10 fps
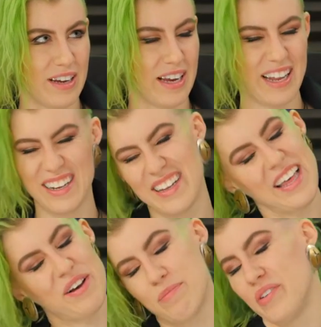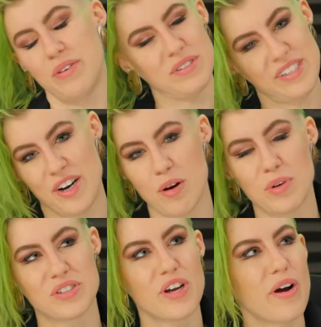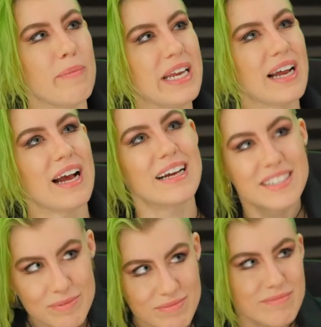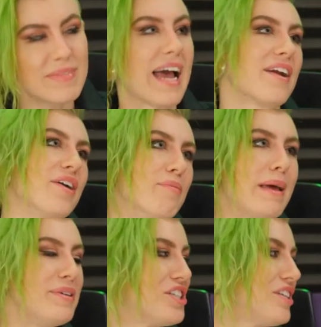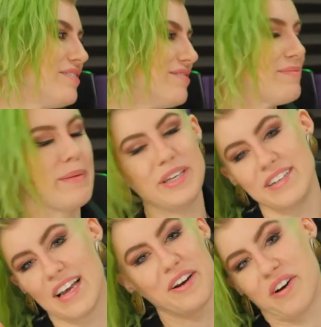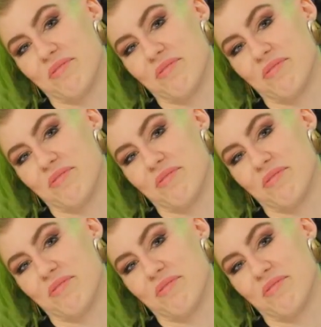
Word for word: And uh, that movie was terrible. So I mean, I, I don't know. Maybe she. Maybe I don't